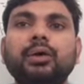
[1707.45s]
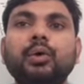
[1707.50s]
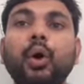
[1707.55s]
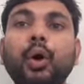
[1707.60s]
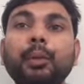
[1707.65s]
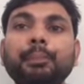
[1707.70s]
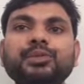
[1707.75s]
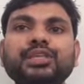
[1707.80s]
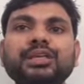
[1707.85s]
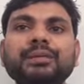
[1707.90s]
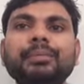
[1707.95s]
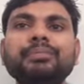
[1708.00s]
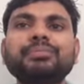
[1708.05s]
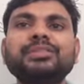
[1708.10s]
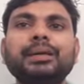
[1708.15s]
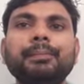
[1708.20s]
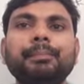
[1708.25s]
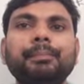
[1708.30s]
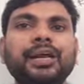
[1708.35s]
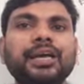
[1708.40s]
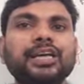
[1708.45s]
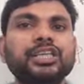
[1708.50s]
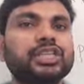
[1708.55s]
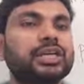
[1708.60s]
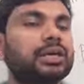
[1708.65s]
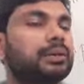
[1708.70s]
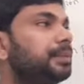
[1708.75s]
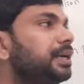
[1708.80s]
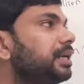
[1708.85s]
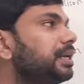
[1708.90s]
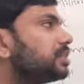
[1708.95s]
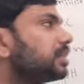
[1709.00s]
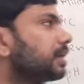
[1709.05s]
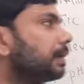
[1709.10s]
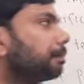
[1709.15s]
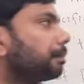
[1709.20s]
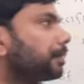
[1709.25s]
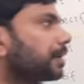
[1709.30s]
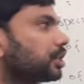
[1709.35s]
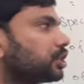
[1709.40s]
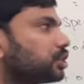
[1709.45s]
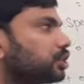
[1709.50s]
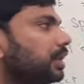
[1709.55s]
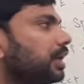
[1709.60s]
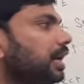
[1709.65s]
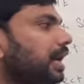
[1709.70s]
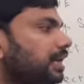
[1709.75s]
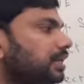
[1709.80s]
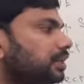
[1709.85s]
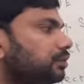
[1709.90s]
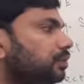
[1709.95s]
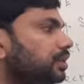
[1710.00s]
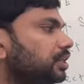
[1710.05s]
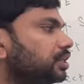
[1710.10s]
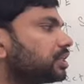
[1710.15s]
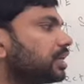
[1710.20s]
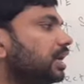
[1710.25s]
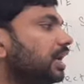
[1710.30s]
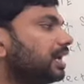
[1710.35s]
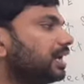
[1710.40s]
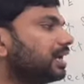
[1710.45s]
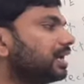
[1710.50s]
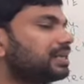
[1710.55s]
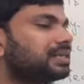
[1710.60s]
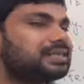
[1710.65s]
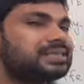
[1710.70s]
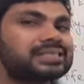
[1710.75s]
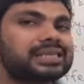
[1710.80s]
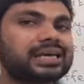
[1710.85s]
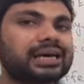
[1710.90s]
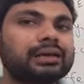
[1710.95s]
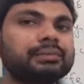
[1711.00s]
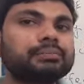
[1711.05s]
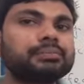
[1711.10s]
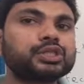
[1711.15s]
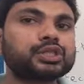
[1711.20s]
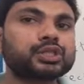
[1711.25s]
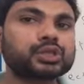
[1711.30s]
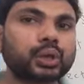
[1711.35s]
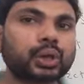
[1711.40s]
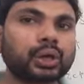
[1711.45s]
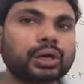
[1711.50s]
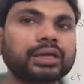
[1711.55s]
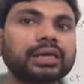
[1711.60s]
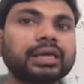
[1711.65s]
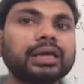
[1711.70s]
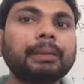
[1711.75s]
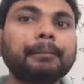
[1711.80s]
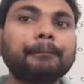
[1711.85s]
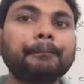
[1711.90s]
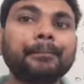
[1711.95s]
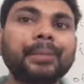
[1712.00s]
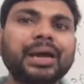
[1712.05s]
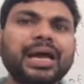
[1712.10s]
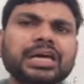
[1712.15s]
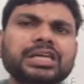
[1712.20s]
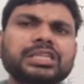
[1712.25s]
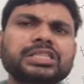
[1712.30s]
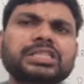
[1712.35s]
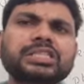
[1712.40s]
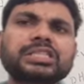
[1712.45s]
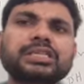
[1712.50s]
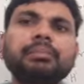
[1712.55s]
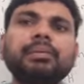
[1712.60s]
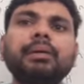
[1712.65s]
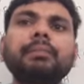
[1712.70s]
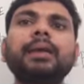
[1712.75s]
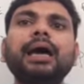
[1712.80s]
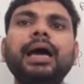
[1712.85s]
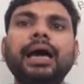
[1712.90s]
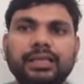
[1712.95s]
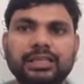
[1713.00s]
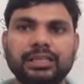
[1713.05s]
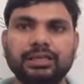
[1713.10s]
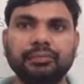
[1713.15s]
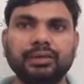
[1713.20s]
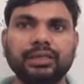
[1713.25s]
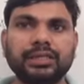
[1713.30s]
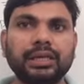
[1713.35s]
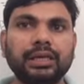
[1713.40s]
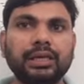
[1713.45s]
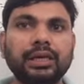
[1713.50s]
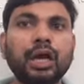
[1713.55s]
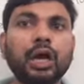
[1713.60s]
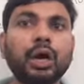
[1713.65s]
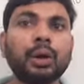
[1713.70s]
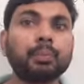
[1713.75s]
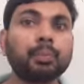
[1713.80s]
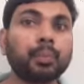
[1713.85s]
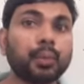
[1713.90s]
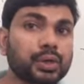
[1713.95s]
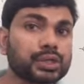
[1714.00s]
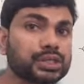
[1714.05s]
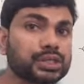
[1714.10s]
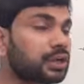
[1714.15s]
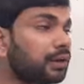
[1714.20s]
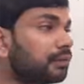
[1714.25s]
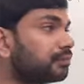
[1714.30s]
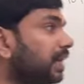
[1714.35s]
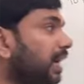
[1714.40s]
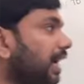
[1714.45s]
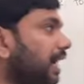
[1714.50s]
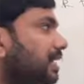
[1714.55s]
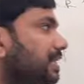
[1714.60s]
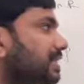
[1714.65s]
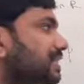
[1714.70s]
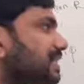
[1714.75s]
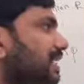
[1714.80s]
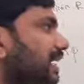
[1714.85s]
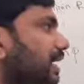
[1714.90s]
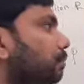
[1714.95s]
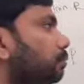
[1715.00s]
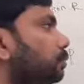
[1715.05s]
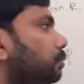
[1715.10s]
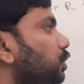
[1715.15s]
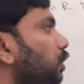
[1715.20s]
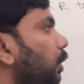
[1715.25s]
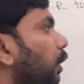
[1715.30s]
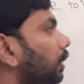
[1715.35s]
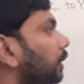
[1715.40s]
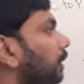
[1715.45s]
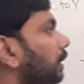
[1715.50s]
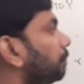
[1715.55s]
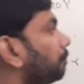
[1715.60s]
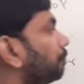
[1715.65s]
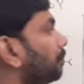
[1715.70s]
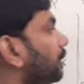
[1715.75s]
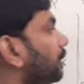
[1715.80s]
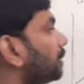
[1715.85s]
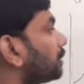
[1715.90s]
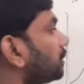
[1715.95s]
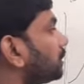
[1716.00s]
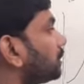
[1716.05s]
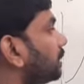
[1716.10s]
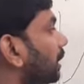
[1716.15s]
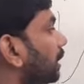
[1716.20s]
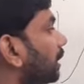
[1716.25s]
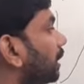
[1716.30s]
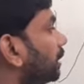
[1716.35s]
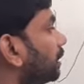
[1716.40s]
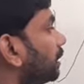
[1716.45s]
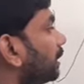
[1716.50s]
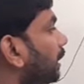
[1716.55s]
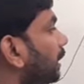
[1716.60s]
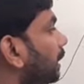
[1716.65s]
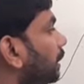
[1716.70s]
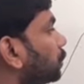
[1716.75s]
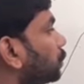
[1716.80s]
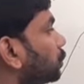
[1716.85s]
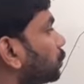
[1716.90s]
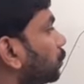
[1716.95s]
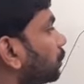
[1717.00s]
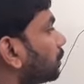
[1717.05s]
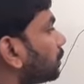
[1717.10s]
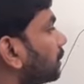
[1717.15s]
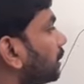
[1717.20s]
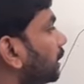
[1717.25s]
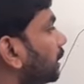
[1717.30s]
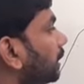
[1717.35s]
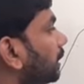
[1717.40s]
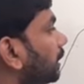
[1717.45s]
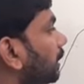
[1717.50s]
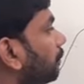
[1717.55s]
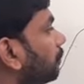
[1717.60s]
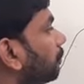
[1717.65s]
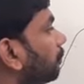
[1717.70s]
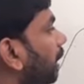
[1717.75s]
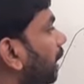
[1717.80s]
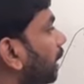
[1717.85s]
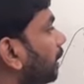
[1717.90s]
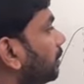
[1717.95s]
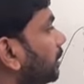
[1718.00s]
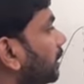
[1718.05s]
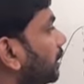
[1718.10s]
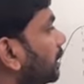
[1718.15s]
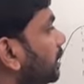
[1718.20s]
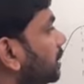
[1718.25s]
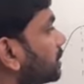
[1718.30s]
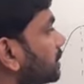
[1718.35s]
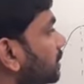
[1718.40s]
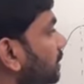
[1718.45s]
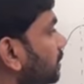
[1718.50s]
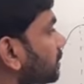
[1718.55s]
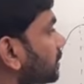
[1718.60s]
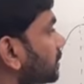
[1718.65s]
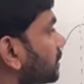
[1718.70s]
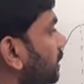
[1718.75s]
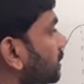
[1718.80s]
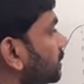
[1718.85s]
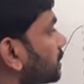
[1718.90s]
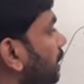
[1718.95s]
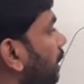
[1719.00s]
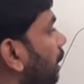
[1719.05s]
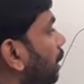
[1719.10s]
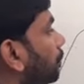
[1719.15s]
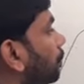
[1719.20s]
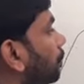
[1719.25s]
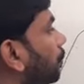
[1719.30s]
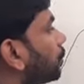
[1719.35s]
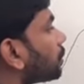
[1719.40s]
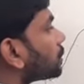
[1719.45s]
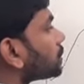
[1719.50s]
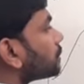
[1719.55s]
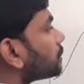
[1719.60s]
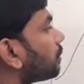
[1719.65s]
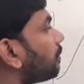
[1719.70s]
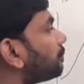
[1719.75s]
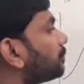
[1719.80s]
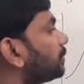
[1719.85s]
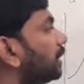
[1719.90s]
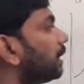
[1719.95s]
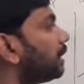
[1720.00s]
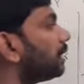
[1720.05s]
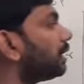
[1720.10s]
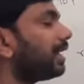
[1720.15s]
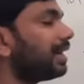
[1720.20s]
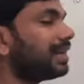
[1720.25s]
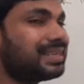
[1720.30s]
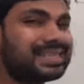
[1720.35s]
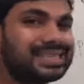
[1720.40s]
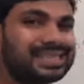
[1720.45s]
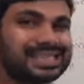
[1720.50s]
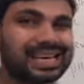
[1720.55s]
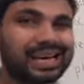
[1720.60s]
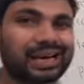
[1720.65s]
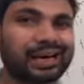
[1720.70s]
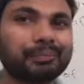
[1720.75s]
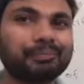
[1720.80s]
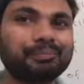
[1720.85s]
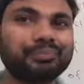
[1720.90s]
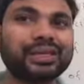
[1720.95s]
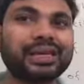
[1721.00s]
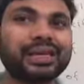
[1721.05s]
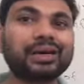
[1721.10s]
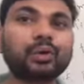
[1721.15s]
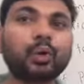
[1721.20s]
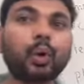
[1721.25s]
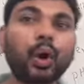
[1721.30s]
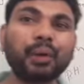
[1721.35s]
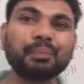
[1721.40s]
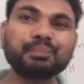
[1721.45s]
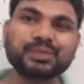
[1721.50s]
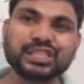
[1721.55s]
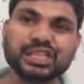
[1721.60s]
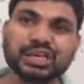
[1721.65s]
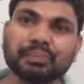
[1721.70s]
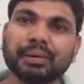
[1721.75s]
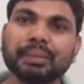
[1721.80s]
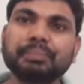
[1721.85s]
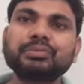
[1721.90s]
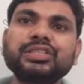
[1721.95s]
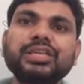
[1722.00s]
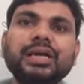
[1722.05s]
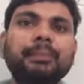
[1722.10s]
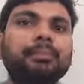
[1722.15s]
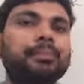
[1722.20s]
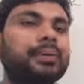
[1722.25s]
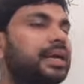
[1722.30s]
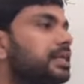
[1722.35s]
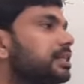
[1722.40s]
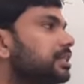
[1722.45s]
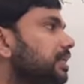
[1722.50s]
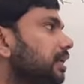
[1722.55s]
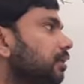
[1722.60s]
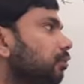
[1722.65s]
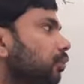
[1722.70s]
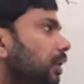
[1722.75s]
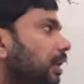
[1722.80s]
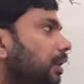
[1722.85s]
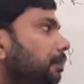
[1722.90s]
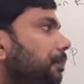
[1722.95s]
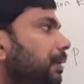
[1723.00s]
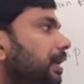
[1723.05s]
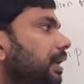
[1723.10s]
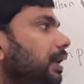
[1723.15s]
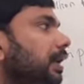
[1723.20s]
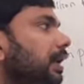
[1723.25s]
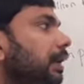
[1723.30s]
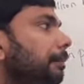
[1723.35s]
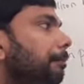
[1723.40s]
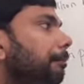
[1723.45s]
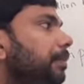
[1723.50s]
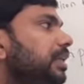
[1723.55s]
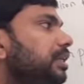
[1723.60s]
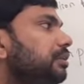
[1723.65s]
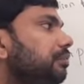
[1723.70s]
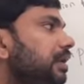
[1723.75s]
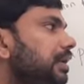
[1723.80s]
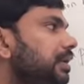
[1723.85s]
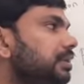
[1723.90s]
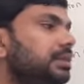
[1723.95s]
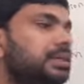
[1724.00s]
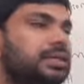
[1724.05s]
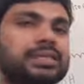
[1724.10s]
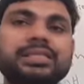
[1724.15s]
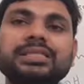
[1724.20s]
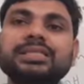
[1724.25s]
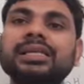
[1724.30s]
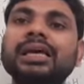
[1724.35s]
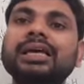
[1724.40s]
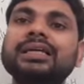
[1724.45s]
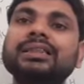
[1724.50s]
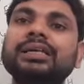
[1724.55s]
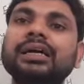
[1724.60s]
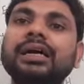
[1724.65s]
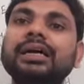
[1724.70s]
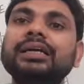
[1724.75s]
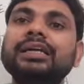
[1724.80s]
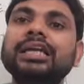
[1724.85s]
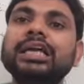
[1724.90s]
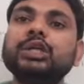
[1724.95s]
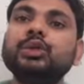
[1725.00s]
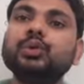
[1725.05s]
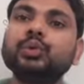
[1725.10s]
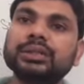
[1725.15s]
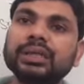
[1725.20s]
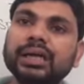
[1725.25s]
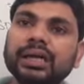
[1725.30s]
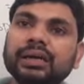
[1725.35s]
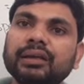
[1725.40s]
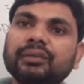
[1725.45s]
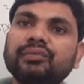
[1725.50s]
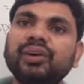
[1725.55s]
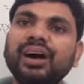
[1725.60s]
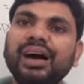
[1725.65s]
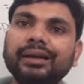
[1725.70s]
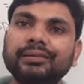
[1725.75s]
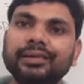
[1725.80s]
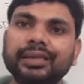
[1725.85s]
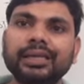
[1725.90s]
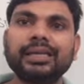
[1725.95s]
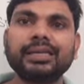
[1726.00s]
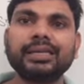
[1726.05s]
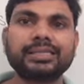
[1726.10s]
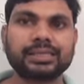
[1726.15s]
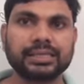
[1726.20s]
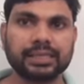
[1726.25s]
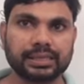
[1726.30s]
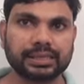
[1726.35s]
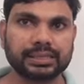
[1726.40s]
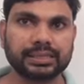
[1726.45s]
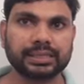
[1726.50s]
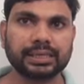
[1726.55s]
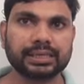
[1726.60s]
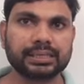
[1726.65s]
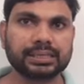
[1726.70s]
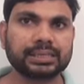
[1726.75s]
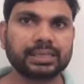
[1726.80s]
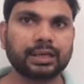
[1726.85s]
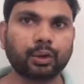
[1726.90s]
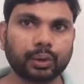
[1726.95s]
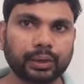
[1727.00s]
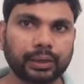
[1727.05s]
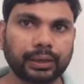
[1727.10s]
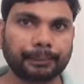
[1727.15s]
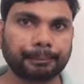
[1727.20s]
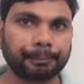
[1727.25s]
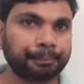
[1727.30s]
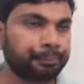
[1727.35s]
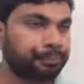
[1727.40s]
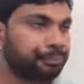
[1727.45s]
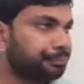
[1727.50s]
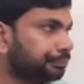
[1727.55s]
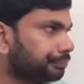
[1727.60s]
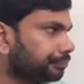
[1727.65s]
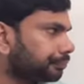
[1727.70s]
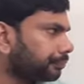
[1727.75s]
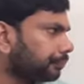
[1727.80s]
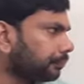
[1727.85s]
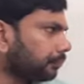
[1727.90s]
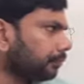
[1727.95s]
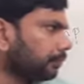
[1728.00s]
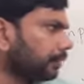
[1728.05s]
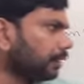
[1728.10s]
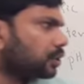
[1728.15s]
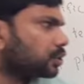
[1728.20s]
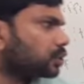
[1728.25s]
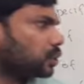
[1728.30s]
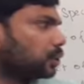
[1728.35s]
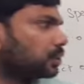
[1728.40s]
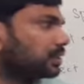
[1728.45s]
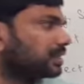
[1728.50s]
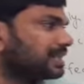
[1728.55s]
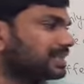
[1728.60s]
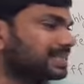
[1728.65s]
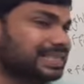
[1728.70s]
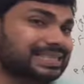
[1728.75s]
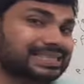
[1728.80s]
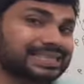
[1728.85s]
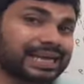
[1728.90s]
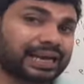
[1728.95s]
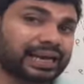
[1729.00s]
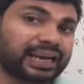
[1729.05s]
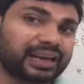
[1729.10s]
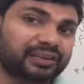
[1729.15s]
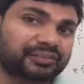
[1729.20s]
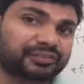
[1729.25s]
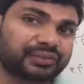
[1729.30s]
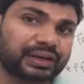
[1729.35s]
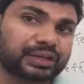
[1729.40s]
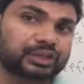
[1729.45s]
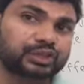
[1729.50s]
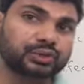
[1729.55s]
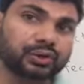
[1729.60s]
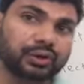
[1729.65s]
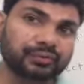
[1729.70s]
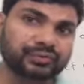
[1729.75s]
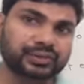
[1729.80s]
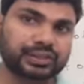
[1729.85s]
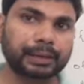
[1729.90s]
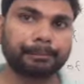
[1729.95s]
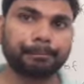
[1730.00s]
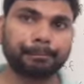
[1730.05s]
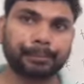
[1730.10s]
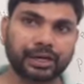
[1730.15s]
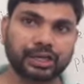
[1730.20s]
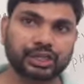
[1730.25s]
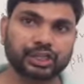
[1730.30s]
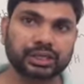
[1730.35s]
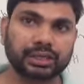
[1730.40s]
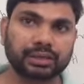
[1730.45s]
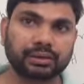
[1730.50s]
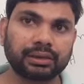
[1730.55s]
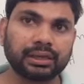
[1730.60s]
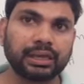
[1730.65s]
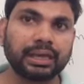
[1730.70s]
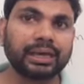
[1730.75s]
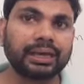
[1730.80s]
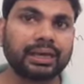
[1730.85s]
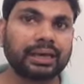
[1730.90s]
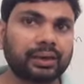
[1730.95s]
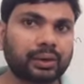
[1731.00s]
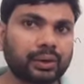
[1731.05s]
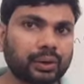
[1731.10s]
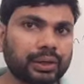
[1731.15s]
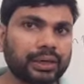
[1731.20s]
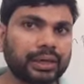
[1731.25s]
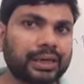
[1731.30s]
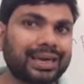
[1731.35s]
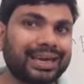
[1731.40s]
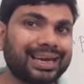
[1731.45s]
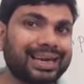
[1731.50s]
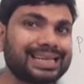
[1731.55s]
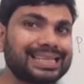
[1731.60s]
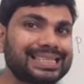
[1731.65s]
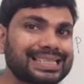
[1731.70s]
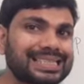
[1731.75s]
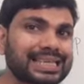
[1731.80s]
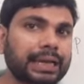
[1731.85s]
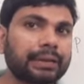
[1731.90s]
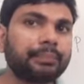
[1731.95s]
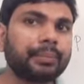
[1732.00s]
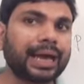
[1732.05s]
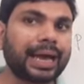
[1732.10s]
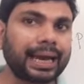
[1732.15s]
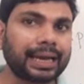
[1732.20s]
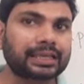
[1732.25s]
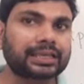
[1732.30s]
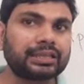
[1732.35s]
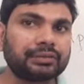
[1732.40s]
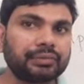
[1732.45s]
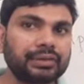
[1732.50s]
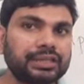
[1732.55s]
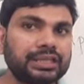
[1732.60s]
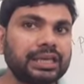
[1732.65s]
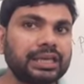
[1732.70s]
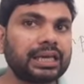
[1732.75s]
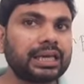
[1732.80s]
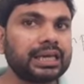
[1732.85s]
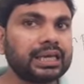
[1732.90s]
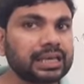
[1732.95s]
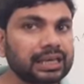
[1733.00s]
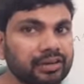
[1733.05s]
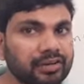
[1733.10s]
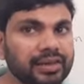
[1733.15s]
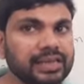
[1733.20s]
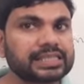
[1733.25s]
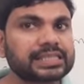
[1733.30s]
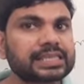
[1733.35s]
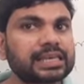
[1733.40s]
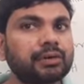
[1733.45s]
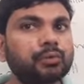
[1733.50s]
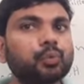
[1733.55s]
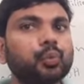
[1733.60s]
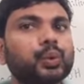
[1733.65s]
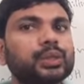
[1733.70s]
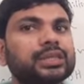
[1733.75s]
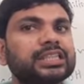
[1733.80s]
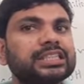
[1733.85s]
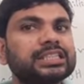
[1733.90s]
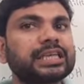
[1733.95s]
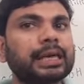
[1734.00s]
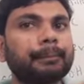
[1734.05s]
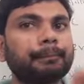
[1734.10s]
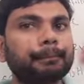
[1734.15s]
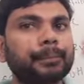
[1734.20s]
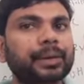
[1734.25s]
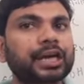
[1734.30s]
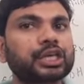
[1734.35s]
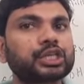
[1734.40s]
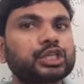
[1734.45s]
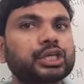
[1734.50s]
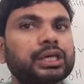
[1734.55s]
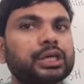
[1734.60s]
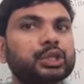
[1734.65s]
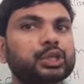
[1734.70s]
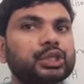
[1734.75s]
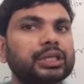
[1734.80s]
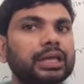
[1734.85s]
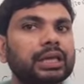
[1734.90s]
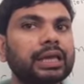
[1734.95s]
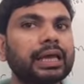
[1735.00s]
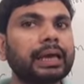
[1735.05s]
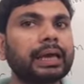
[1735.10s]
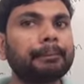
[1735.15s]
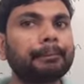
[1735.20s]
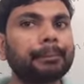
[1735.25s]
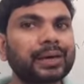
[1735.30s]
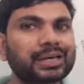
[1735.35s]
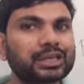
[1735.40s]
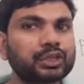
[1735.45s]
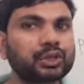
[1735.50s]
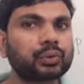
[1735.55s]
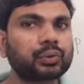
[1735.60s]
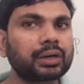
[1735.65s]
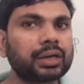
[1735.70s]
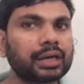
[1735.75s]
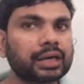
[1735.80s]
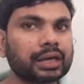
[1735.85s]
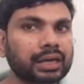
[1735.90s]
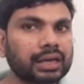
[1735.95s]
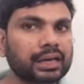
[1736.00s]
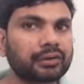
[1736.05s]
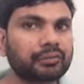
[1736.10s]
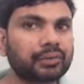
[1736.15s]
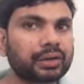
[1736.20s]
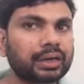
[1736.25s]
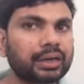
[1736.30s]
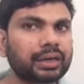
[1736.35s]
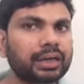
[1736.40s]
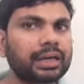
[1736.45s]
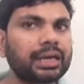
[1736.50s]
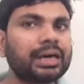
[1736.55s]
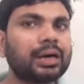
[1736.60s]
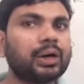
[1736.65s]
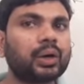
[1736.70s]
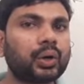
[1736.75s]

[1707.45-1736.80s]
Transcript: Optimum temperature means temperature at which enzymes showing maximum activity. Most of the enzymes showing 30 to 35 degrees Celsius. Most of the enzyme, their optimum temperature will be between this 30 to 35 degrees Celsius. Okay, so this is the effect of temperature. Okay, enzyme activity increasing with the temperature till a particular level.